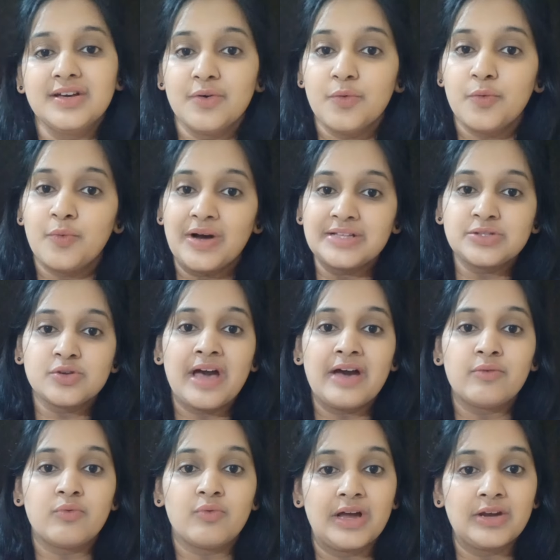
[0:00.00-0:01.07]
Once you
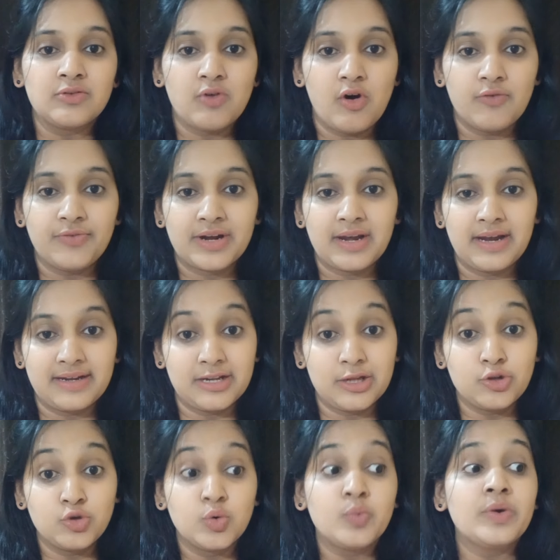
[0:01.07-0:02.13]
have one offer letter,
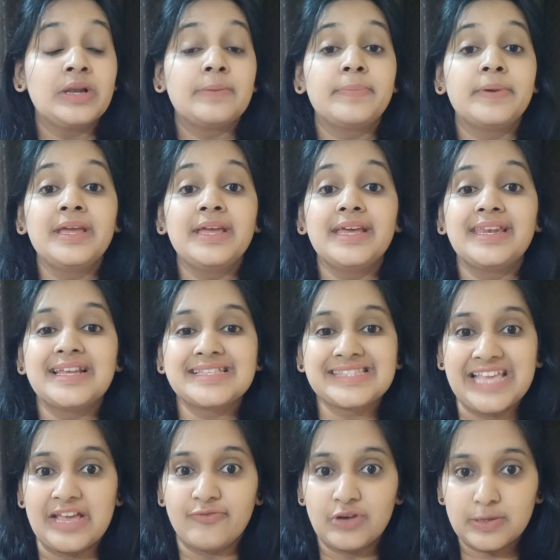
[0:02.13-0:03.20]
you will be in a
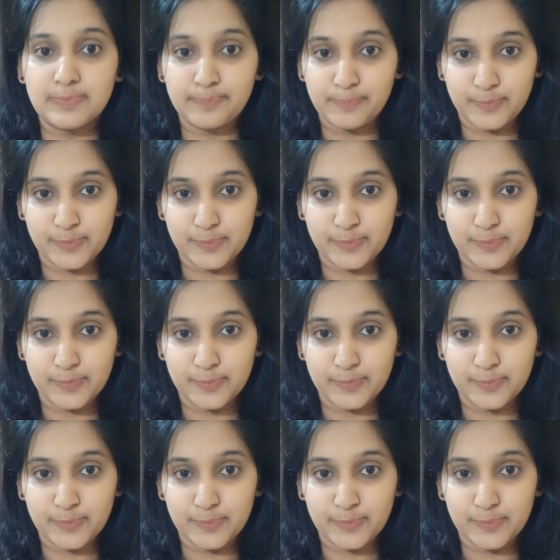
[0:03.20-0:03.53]
safer